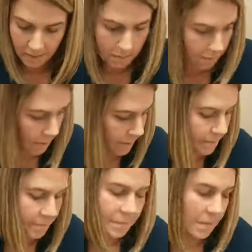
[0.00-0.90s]
All right.
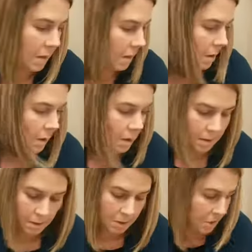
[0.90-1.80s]

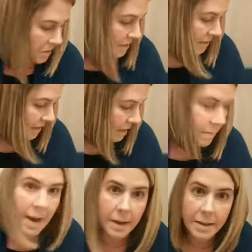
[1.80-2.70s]
I'm going to use the
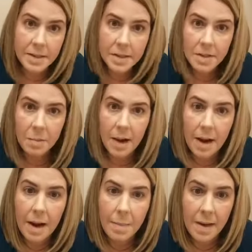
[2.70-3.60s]
same palette to do my
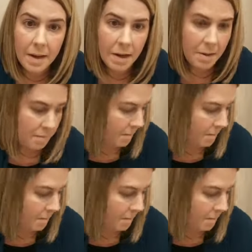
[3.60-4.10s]
eye makeup.